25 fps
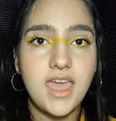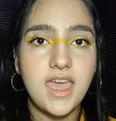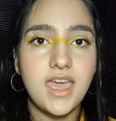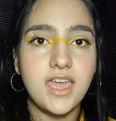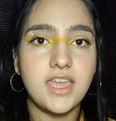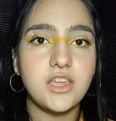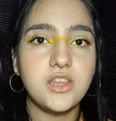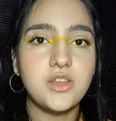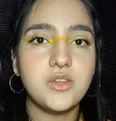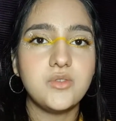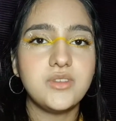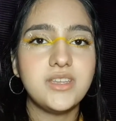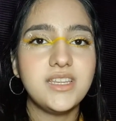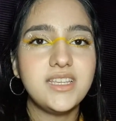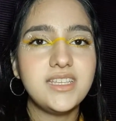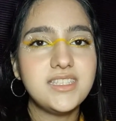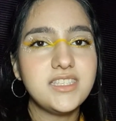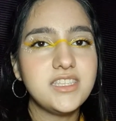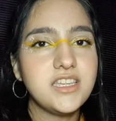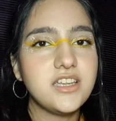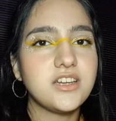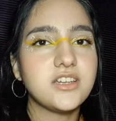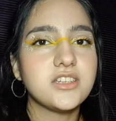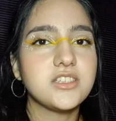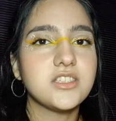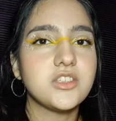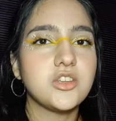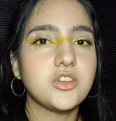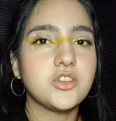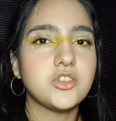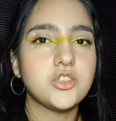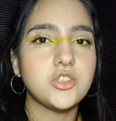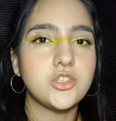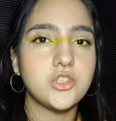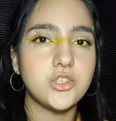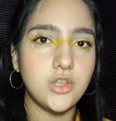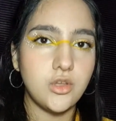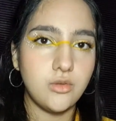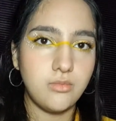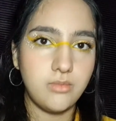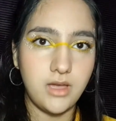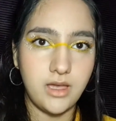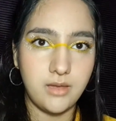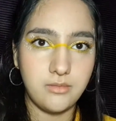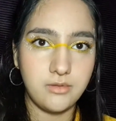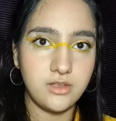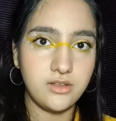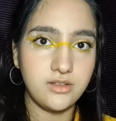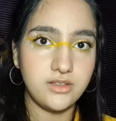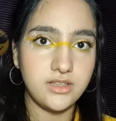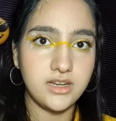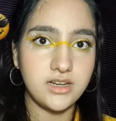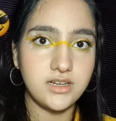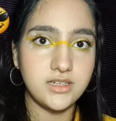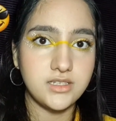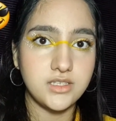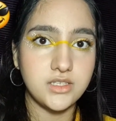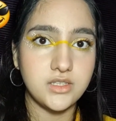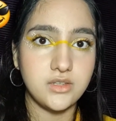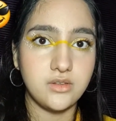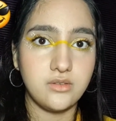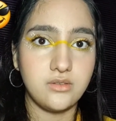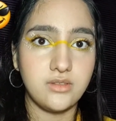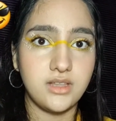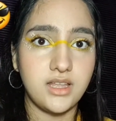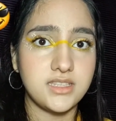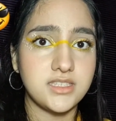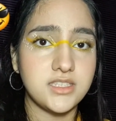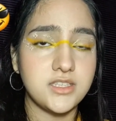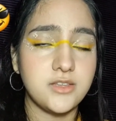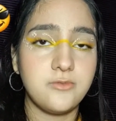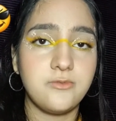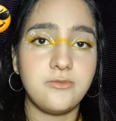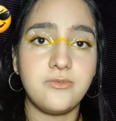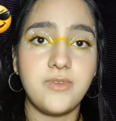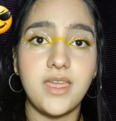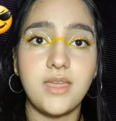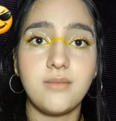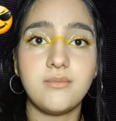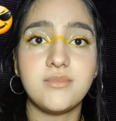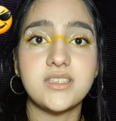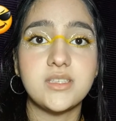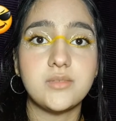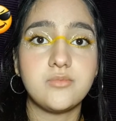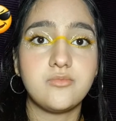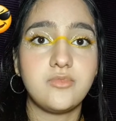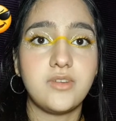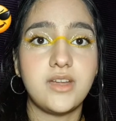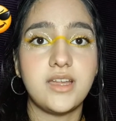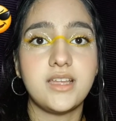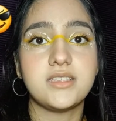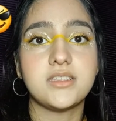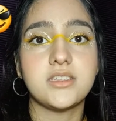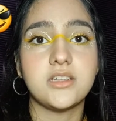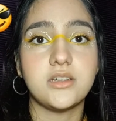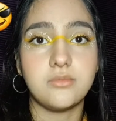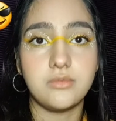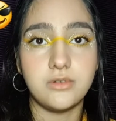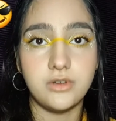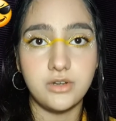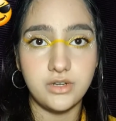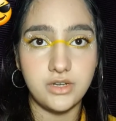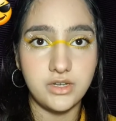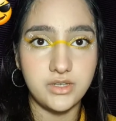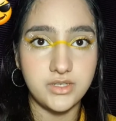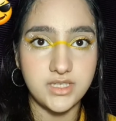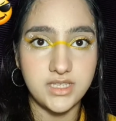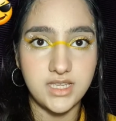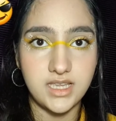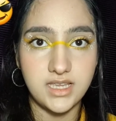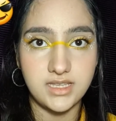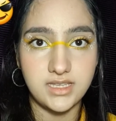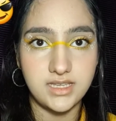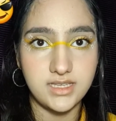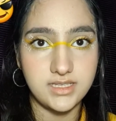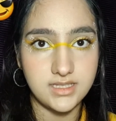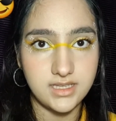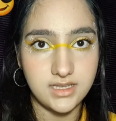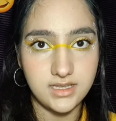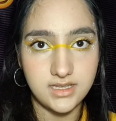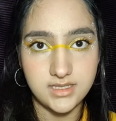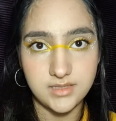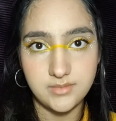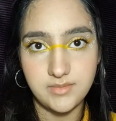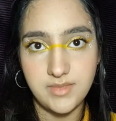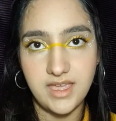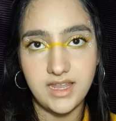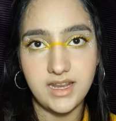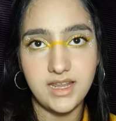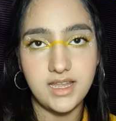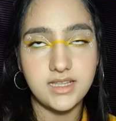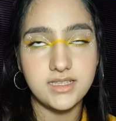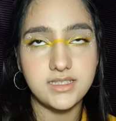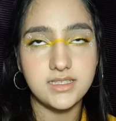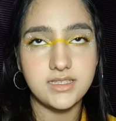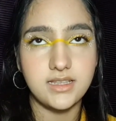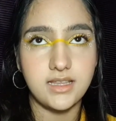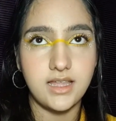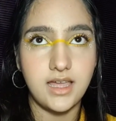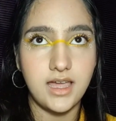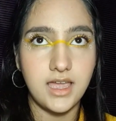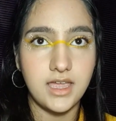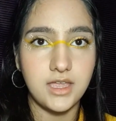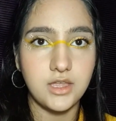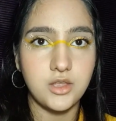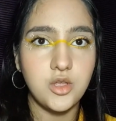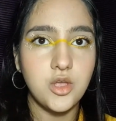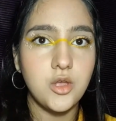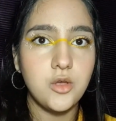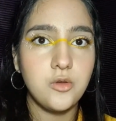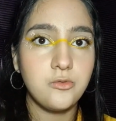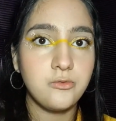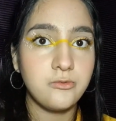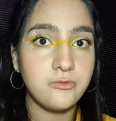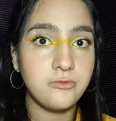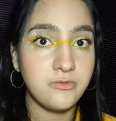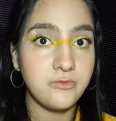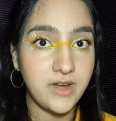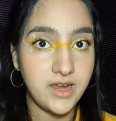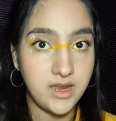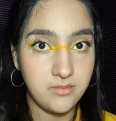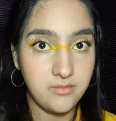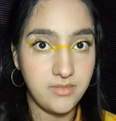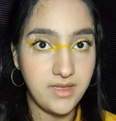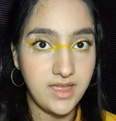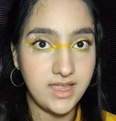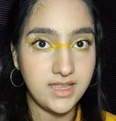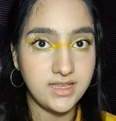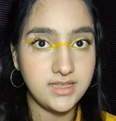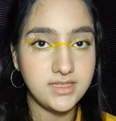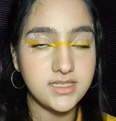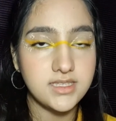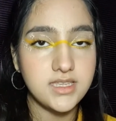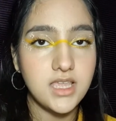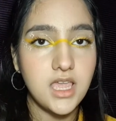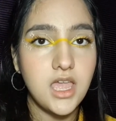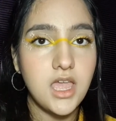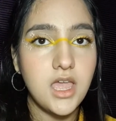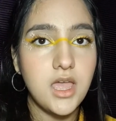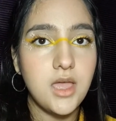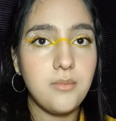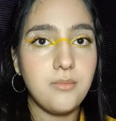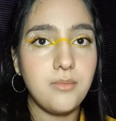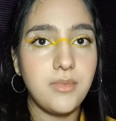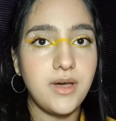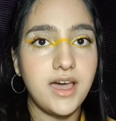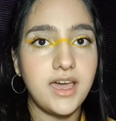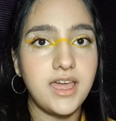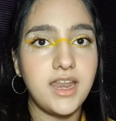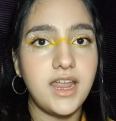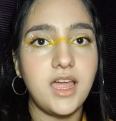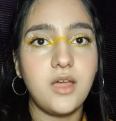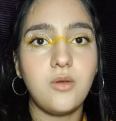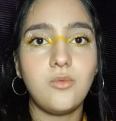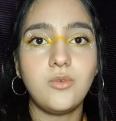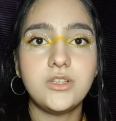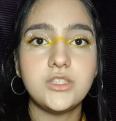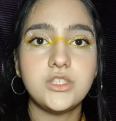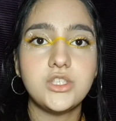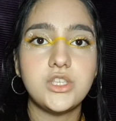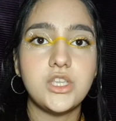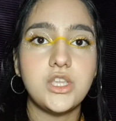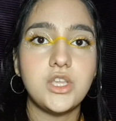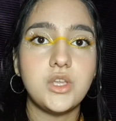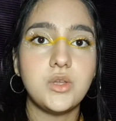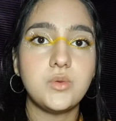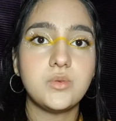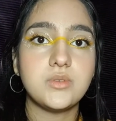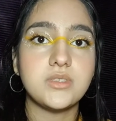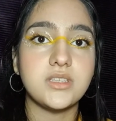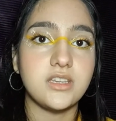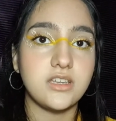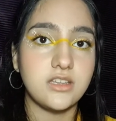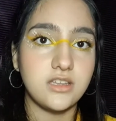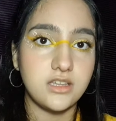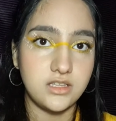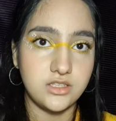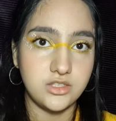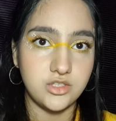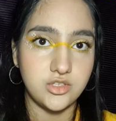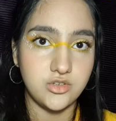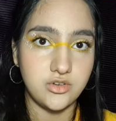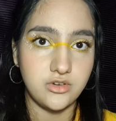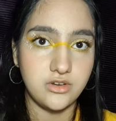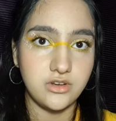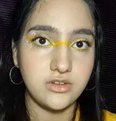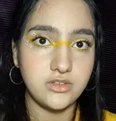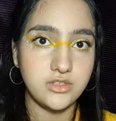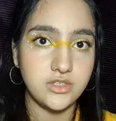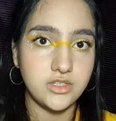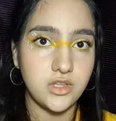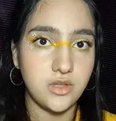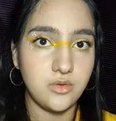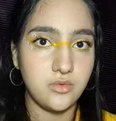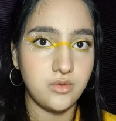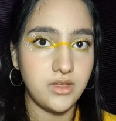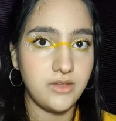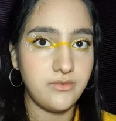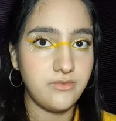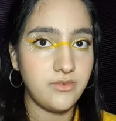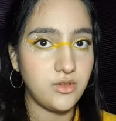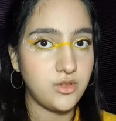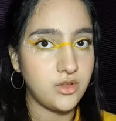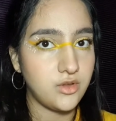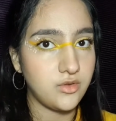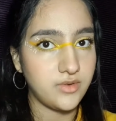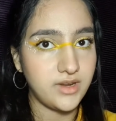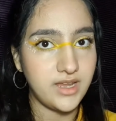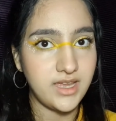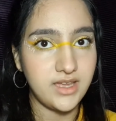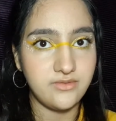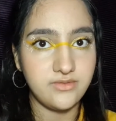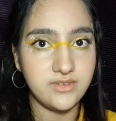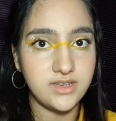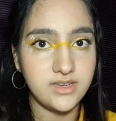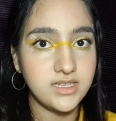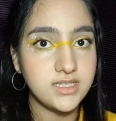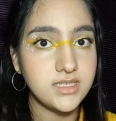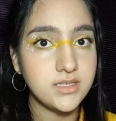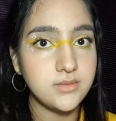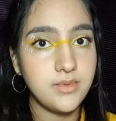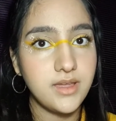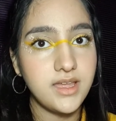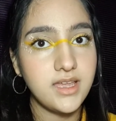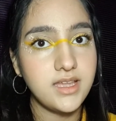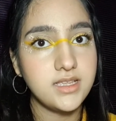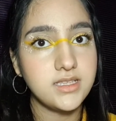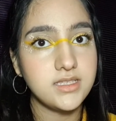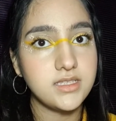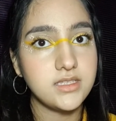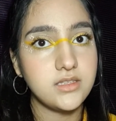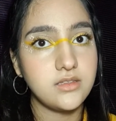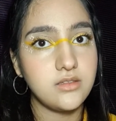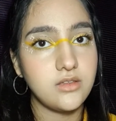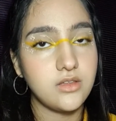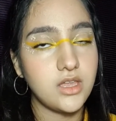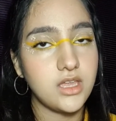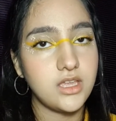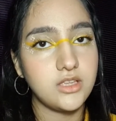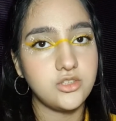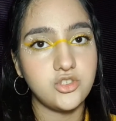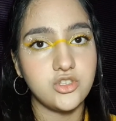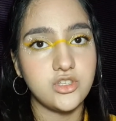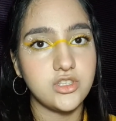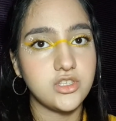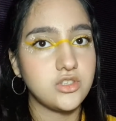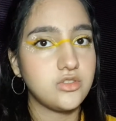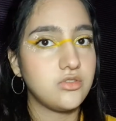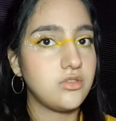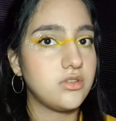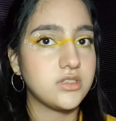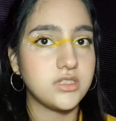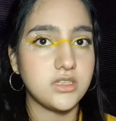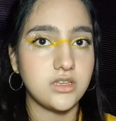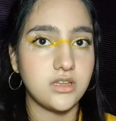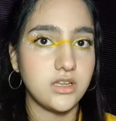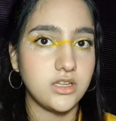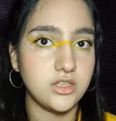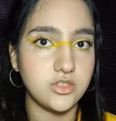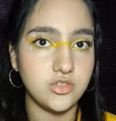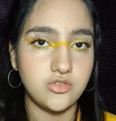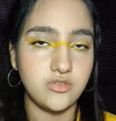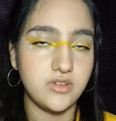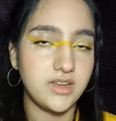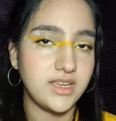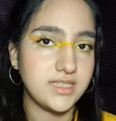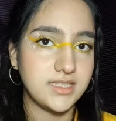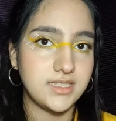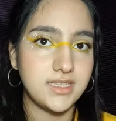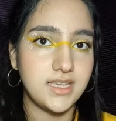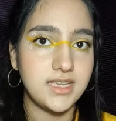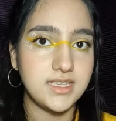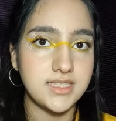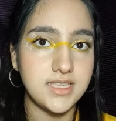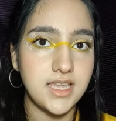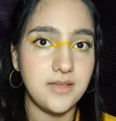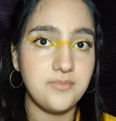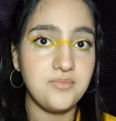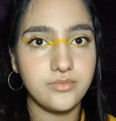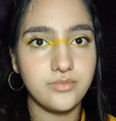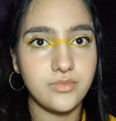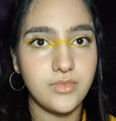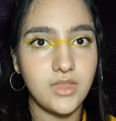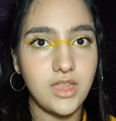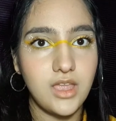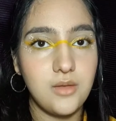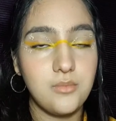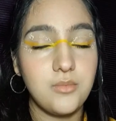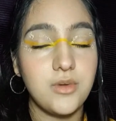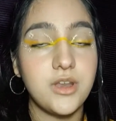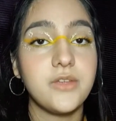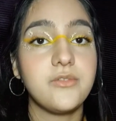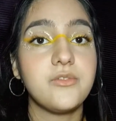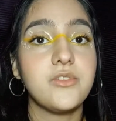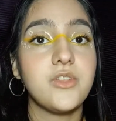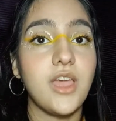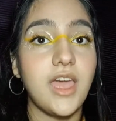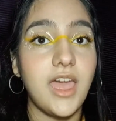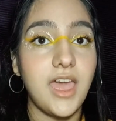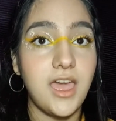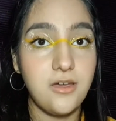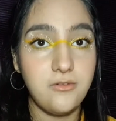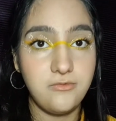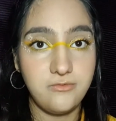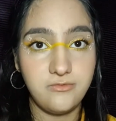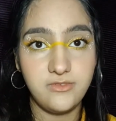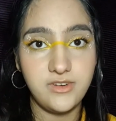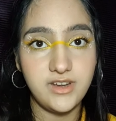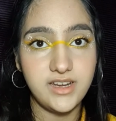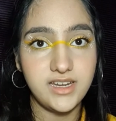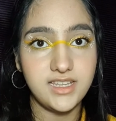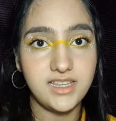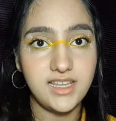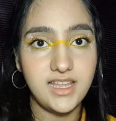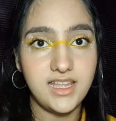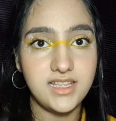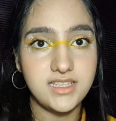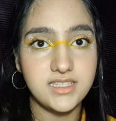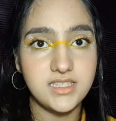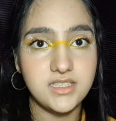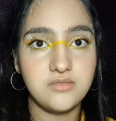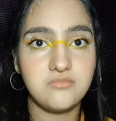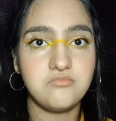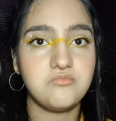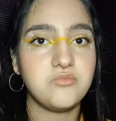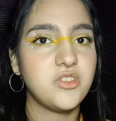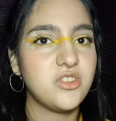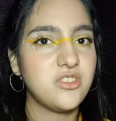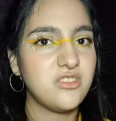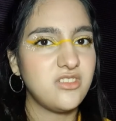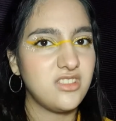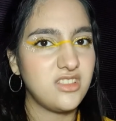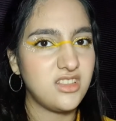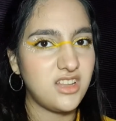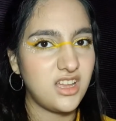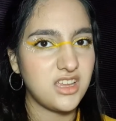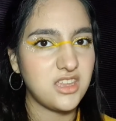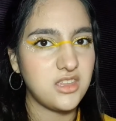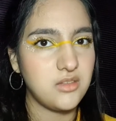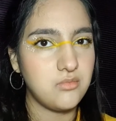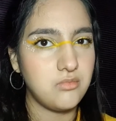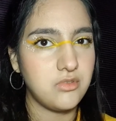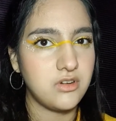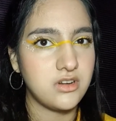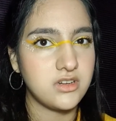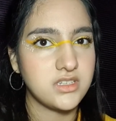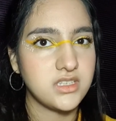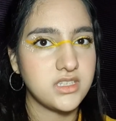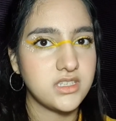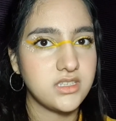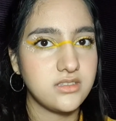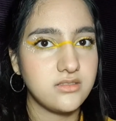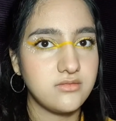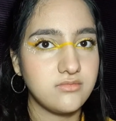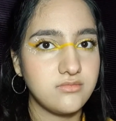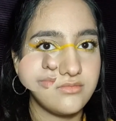And you know, these years they're so popular, so lots of famous brands are producing these cosmetics like frick pens. But I want to use a contour, so if you don't have these pens, you can just use a contour, it's easy. But if you have frickless, you're a lucky person.